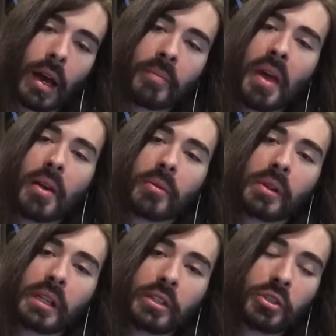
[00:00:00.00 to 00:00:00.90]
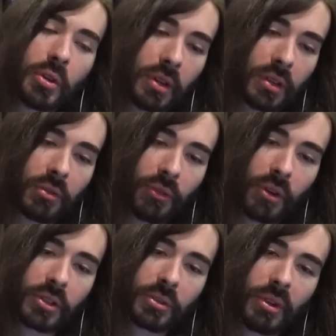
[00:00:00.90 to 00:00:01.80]
I'm not really enjoying the
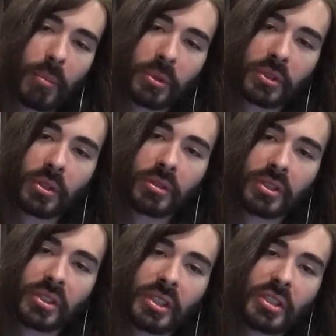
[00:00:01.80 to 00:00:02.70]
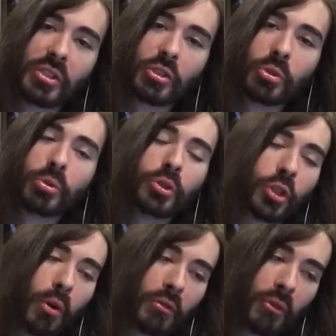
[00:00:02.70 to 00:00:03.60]
first 3 episodes of Season 2
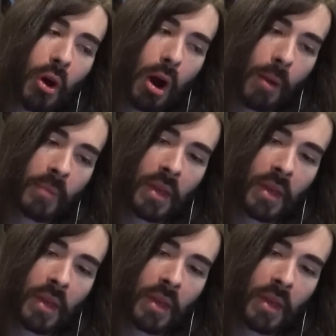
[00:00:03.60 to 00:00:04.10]
so far.